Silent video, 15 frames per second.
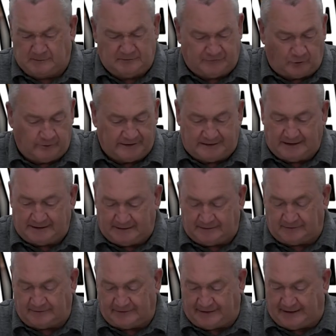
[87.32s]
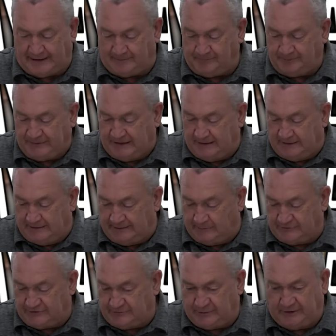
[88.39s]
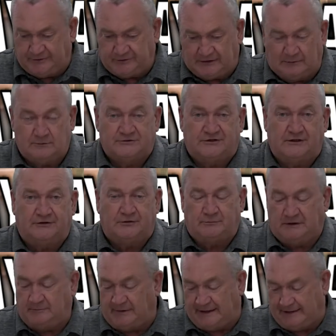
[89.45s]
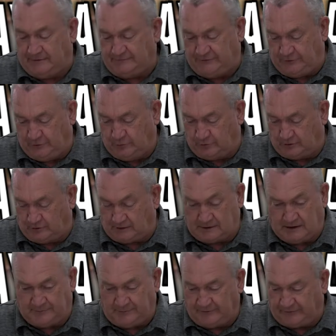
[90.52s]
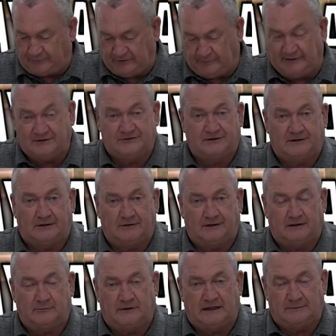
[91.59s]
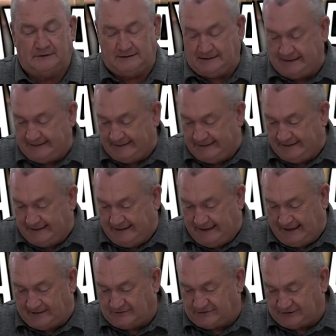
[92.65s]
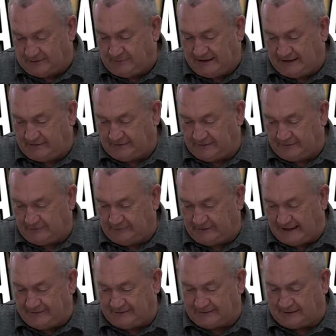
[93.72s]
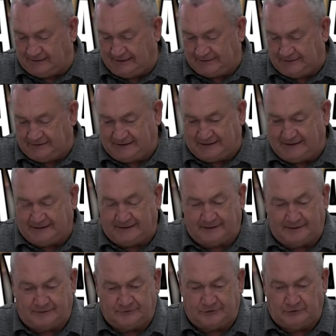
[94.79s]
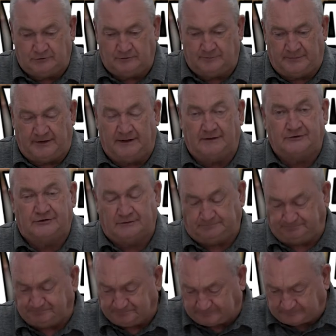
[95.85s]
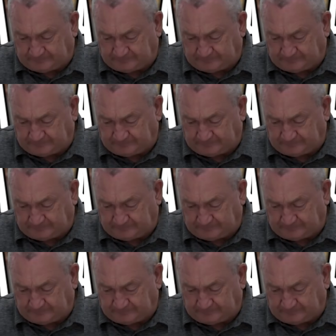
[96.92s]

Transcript: But before we get into that, there was a picture that was sent to me by a viewer a couple, three weeks ago now, maybe. And somehow or another, I neglected to get it into the bunch